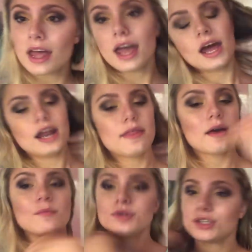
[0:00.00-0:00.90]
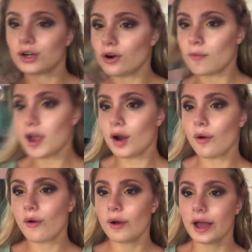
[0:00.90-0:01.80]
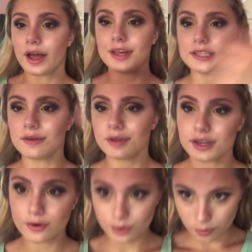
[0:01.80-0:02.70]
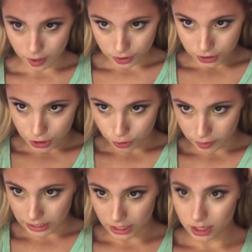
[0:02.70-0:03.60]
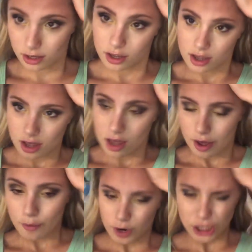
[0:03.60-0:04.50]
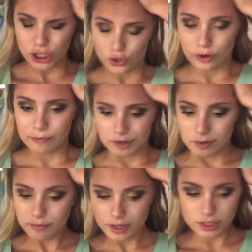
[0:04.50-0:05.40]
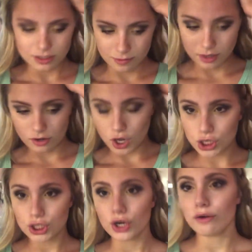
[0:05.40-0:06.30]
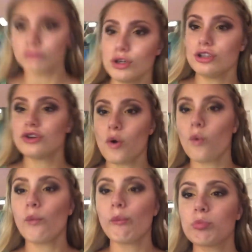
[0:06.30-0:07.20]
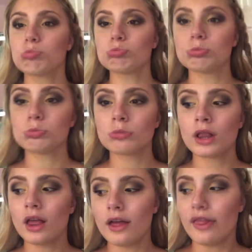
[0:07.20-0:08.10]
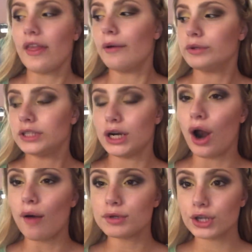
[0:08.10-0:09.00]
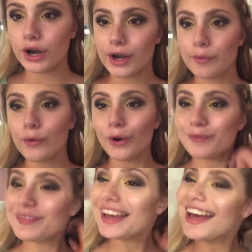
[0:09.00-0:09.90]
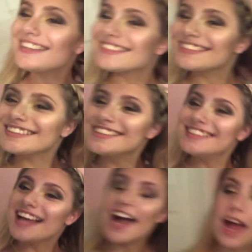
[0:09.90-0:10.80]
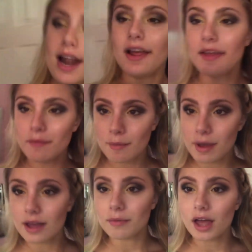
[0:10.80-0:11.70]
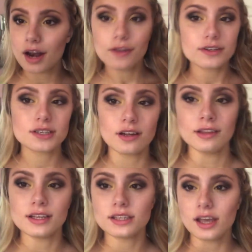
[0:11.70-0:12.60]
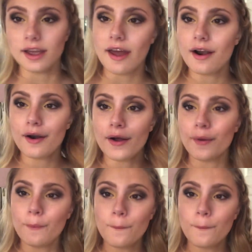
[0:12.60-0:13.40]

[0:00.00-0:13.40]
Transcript: and I think I'm gonna curl my hair real quick because I really don't know what else to do with it. I wanted to crimp it, but Sabrina lost her crimper, so that wasn't an option anymore. But yeah, and I think my makeup kind of looks good in this light. I don't know.